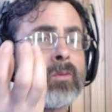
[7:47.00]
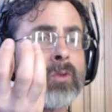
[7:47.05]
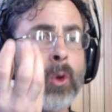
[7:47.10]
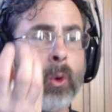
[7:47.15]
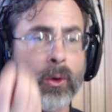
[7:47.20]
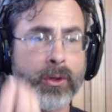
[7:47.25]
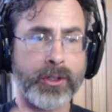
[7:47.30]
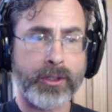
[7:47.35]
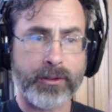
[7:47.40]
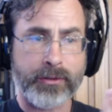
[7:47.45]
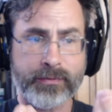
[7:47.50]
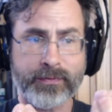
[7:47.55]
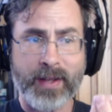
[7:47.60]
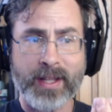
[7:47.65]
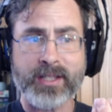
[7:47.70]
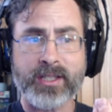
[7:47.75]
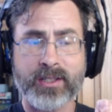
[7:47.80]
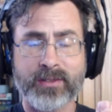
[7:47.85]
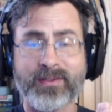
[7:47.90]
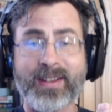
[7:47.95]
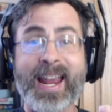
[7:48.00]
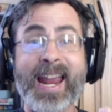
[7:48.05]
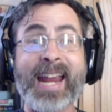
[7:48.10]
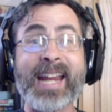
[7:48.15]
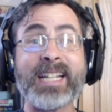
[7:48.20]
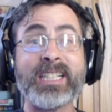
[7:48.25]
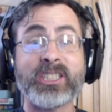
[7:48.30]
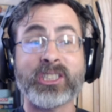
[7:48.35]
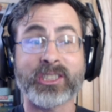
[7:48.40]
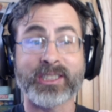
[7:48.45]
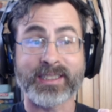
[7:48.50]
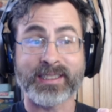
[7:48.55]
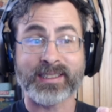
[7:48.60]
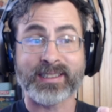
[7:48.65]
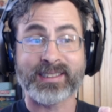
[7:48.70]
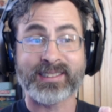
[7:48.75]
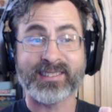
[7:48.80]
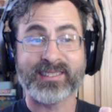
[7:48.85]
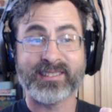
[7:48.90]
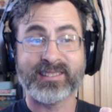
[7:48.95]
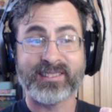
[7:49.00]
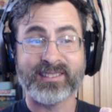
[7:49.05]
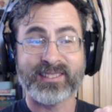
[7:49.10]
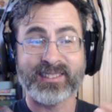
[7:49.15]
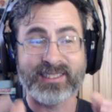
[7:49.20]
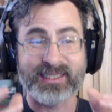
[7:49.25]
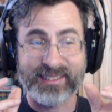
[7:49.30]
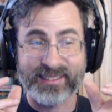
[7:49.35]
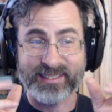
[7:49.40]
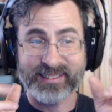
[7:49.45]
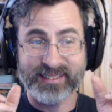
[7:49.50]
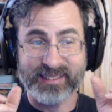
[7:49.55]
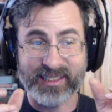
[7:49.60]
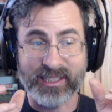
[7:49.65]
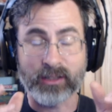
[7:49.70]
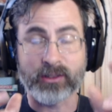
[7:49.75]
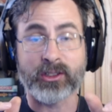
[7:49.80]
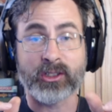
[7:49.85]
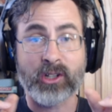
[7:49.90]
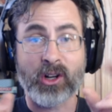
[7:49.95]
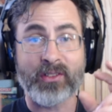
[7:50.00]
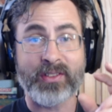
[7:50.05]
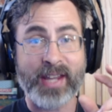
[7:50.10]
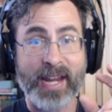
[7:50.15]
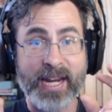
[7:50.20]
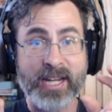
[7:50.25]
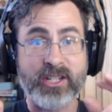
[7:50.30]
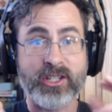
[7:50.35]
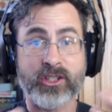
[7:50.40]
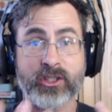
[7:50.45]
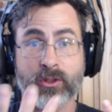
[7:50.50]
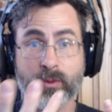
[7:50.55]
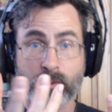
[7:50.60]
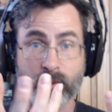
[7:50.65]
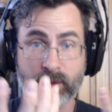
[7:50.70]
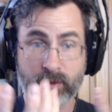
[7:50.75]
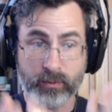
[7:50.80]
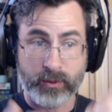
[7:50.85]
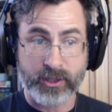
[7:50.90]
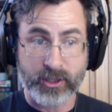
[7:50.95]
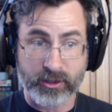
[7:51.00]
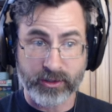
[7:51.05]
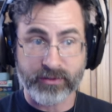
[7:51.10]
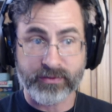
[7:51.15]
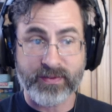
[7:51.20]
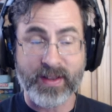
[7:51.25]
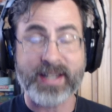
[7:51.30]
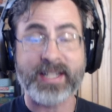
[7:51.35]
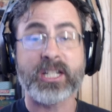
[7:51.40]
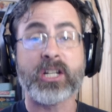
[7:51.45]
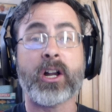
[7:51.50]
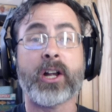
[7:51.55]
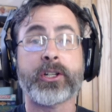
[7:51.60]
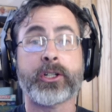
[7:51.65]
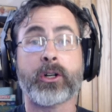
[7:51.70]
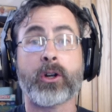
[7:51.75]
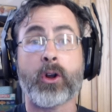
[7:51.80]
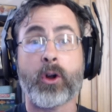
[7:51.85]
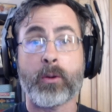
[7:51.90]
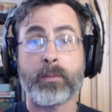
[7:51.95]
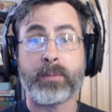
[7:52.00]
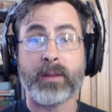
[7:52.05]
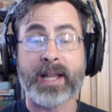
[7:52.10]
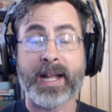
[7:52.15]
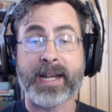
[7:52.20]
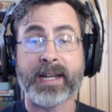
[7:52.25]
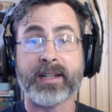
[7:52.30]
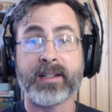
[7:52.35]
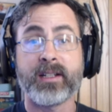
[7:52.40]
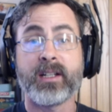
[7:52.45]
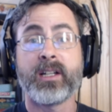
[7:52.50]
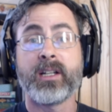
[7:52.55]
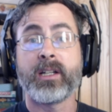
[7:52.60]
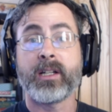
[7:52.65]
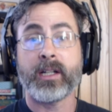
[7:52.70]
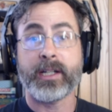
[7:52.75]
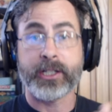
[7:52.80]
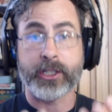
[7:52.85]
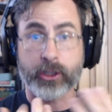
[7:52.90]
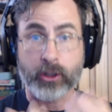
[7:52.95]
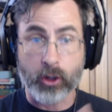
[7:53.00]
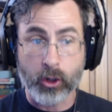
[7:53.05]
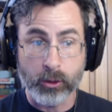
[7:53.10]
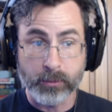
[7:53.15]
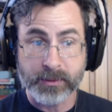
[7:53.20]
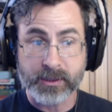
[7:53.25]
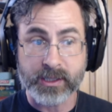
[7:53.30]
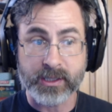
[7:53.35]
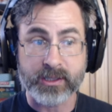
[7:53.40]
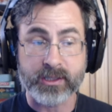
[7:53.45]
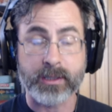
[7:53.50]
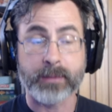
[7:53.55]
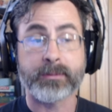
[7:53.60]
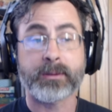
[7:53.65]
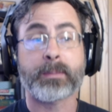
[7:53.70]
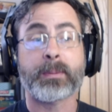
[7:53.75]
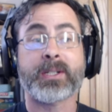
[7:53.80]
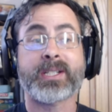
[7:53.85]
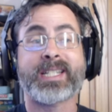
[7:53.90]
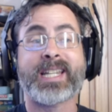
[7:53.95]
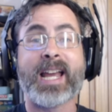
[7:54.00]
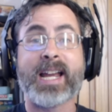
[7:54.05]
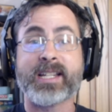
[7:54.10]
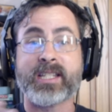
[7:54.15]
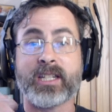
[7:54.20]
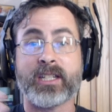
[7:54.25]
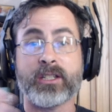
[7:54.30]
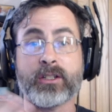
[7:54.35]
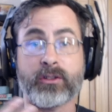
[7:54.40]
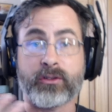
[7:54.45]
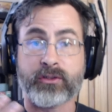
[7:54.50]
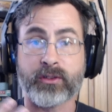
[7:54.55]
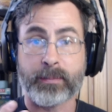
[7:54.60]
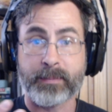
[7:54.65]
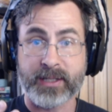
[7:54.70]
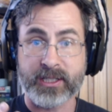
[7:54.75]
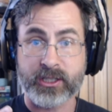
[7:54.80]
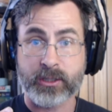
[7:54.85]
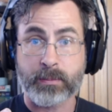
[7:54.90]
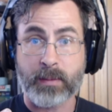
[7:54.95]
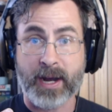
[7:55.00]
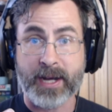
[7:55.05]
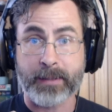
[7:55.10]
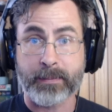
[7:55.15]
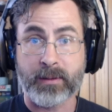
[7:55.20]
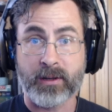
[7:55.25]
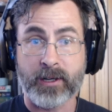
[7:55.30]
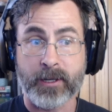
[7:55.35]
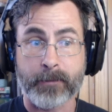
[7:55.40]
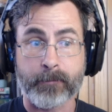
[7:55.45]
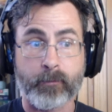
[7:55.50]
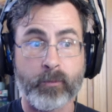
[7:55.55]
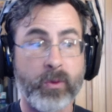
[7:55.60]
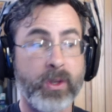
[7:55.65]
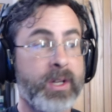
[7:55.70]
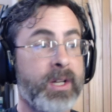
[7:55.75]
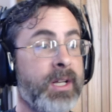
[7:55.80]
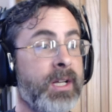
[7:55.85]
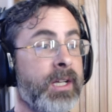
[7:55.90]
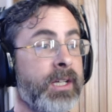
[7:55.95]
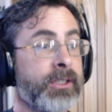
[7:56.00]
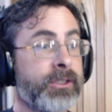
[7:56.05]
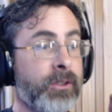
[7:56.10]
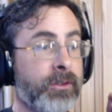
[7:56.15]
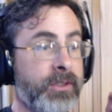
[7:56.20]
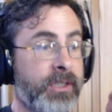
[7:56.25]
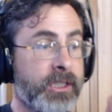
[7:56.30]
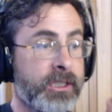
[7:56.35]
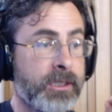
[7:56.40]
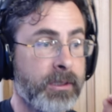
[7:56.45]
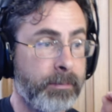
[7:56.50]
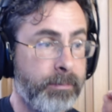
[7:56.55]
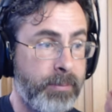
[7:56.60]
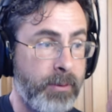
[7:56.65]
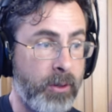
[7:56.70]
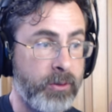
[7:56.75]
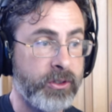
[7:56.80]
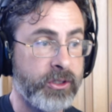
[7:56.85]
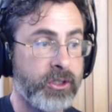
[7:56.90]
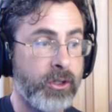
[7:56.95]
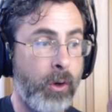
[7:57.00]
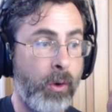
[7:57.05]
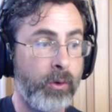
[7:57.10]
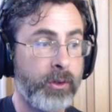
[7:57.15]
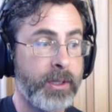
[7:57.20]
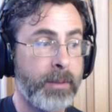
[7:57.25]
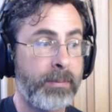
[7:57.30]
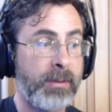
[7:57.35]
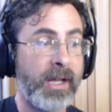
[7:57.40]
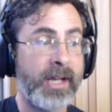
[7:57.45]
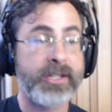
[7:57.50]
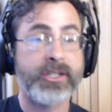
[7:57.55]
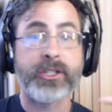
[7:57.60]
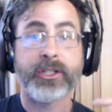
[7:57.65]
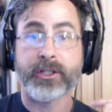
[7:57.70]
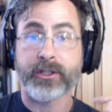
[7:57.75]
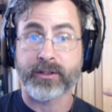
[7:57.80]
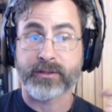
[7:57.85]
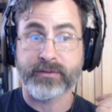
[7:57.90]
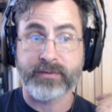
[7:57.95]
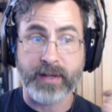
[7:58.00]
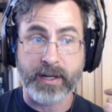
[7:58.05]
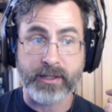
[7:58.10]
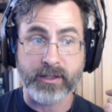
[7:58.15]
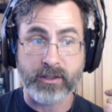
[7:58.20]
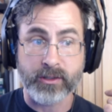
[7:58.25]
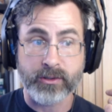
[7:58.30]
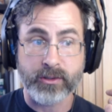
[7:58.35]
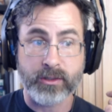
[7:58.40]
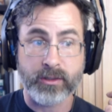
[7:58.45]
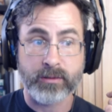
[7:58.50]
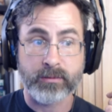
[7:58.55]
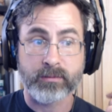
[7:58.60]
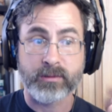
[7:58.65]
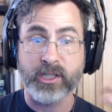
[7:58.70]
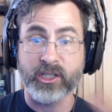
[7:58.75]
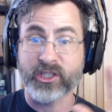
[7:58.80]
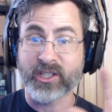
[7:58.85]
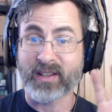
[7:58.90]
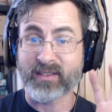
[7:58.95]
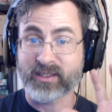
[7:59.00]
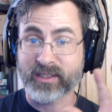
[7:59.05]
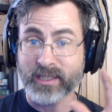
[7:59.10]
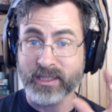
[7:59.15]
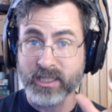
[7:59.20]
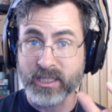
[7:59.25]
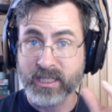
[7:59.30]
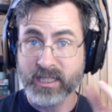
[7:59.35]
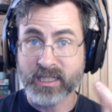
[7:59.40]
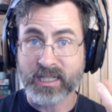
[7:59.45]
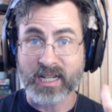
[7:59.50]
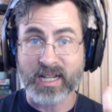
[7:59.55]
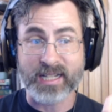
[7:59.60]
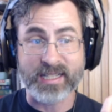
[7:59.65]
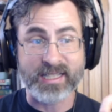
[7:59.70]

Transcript: or the defensive agents, they're called agents when they're defending on your home planet, in your home systems, protecting you from being spied upon. So this bonus only applies to your defenders because you have such a